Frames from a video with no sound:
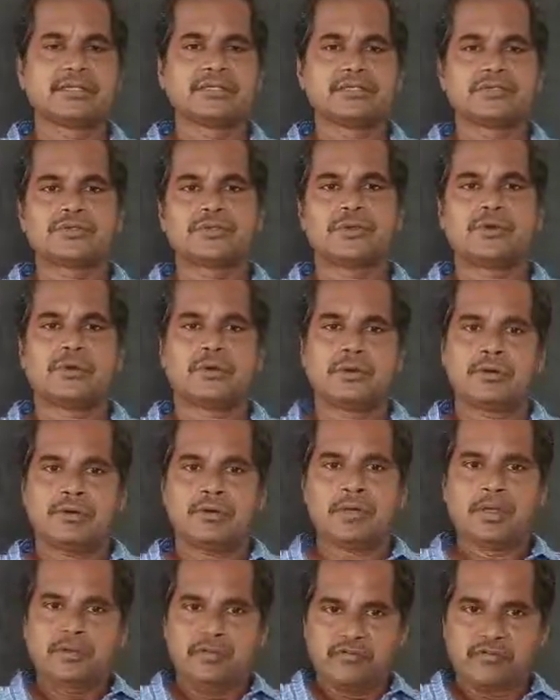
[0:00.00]

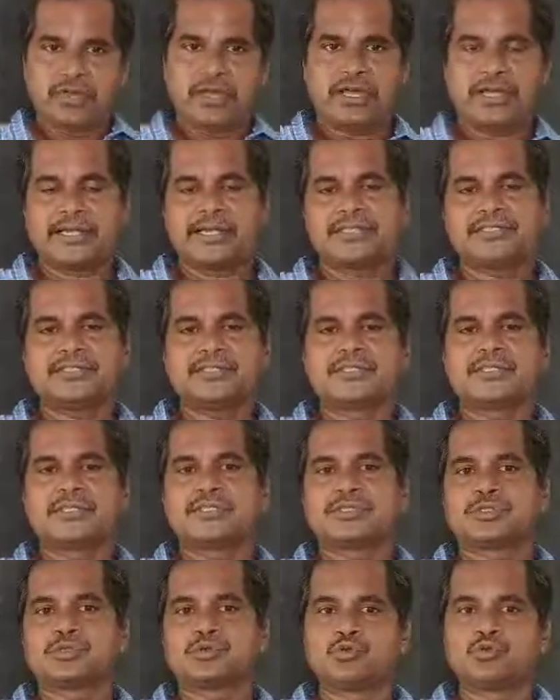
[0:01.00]
So we arrange
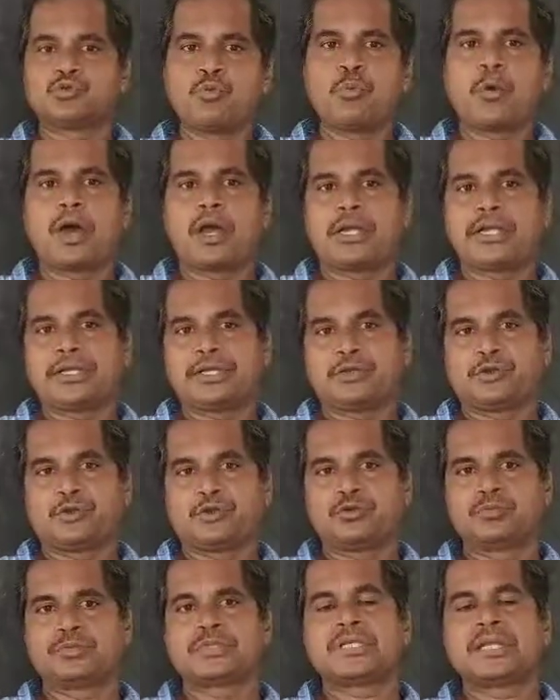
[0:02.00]
these two boiling
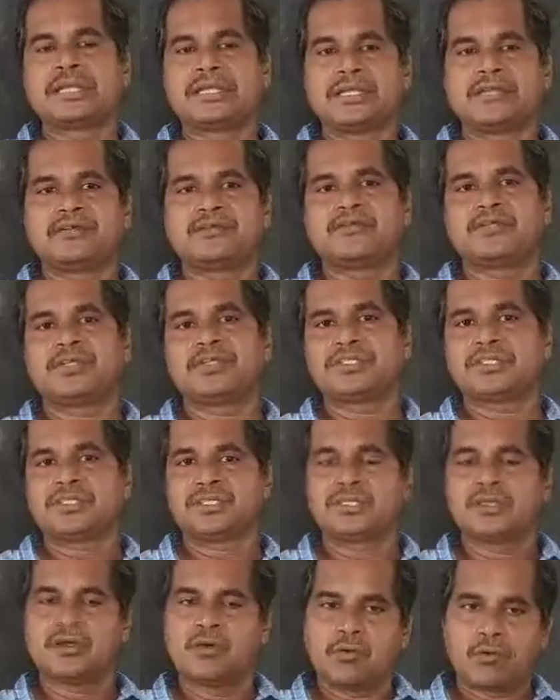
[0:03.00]
tubes in which
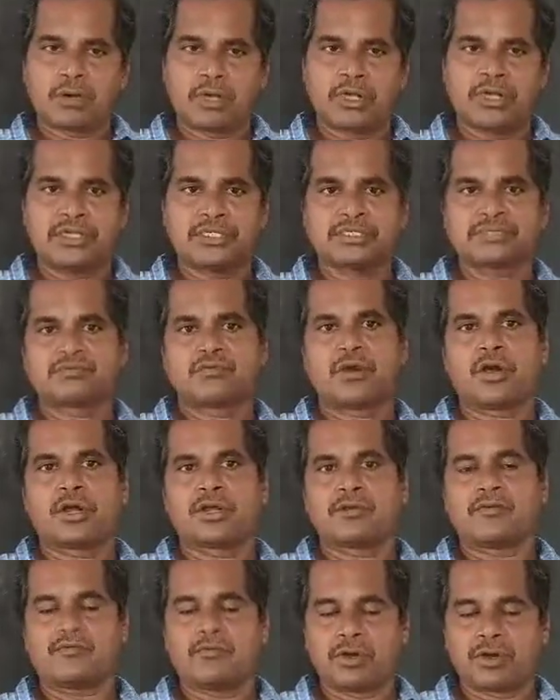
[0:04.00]
one is
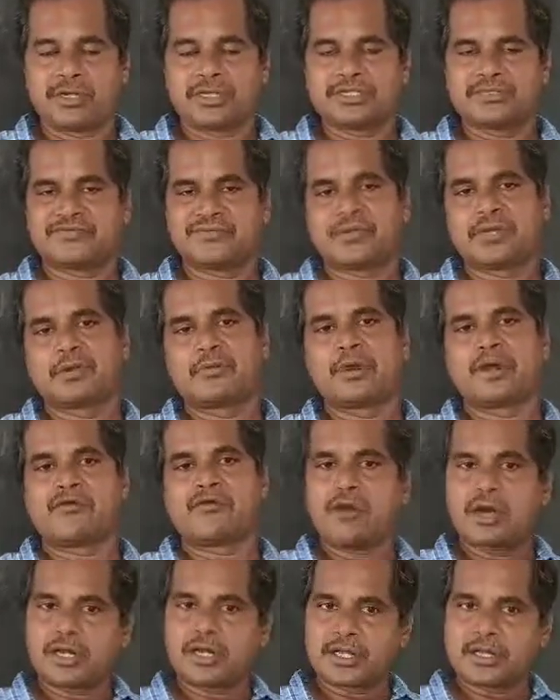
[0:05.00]
filled by
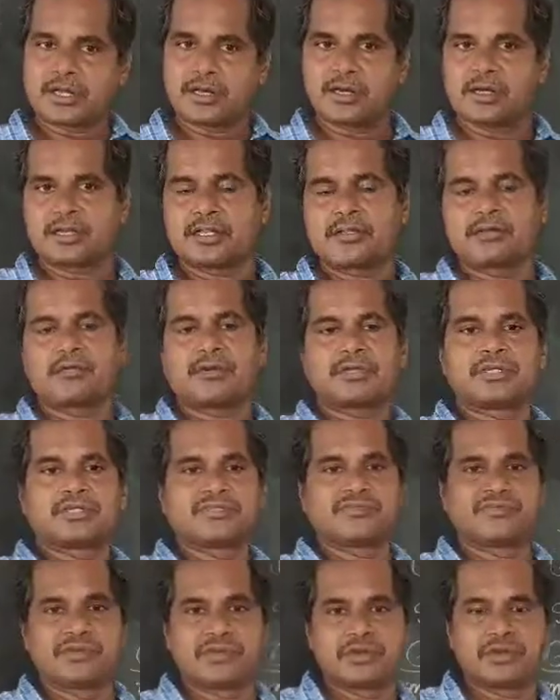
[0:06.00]
water and another one
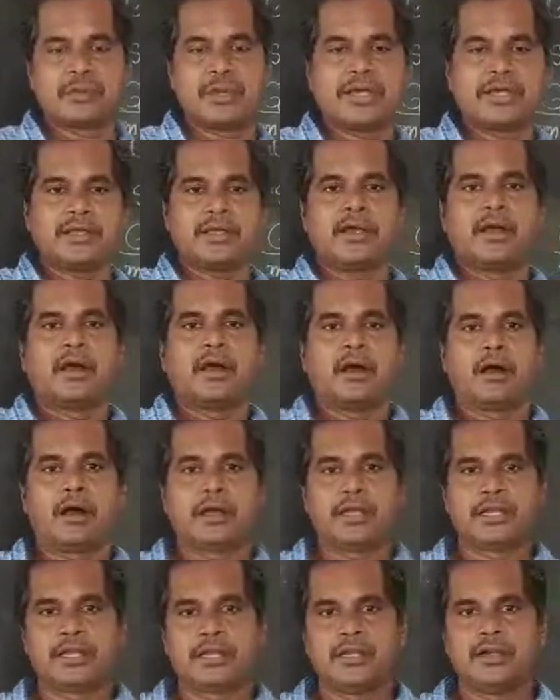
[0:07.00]
is filled by
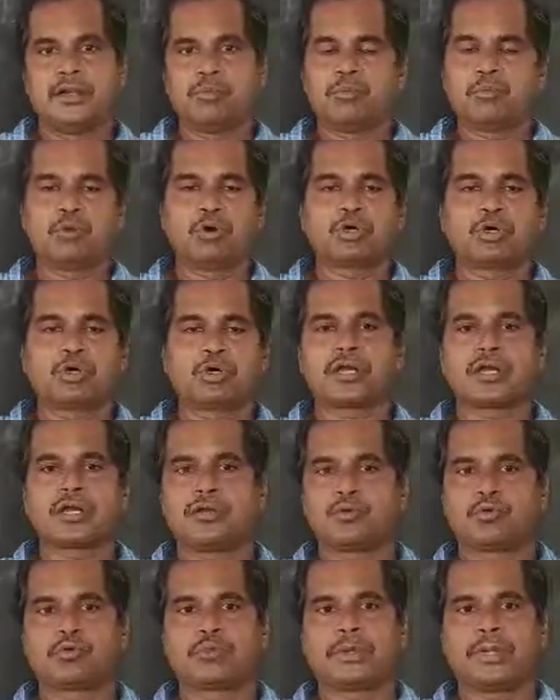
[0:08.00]
oil. Both are
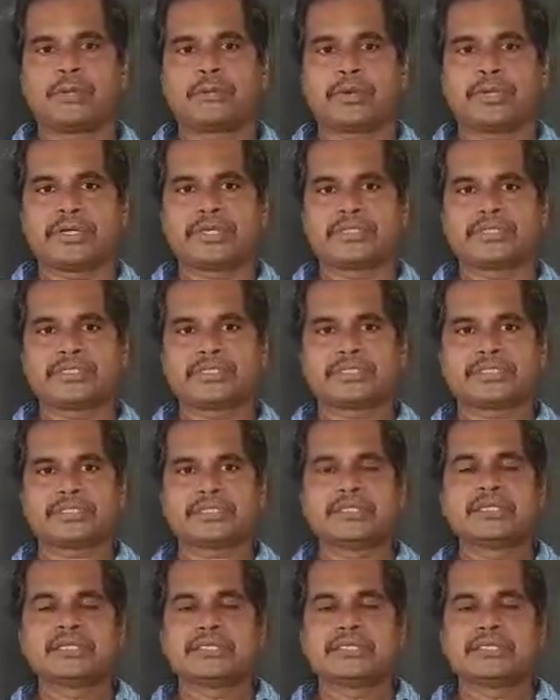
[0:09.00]
at room temperatures.